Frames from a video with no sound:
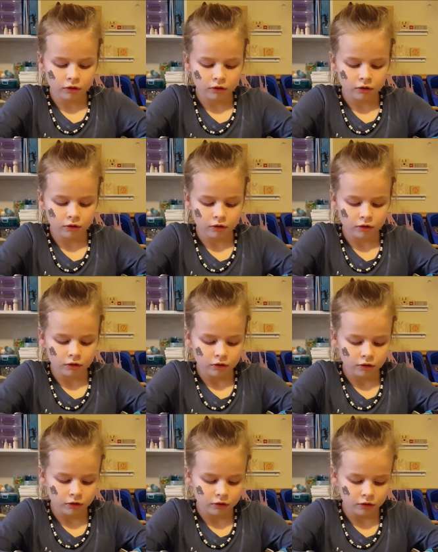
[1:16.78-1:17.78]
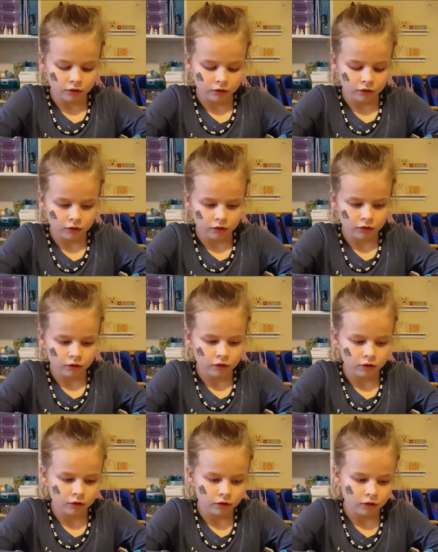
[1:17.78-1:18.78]

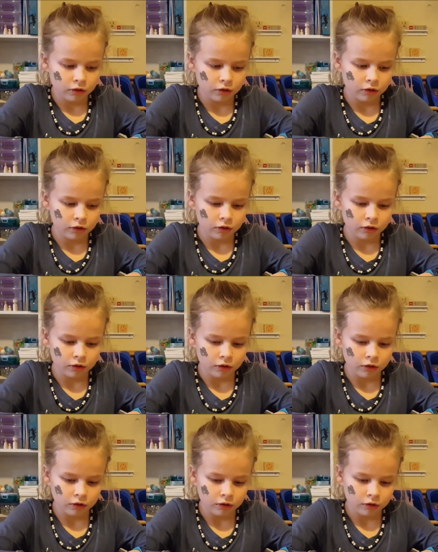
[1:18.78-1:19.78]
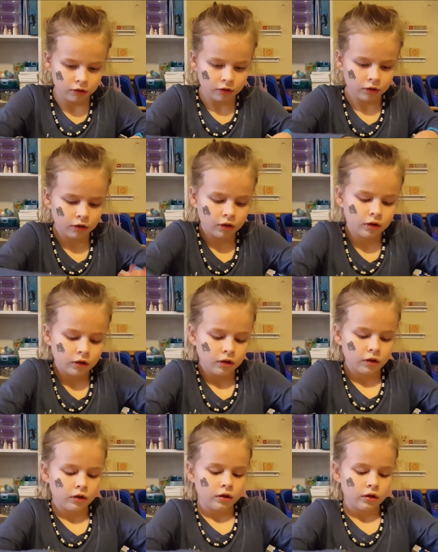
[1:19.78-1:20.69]
Nothing is said.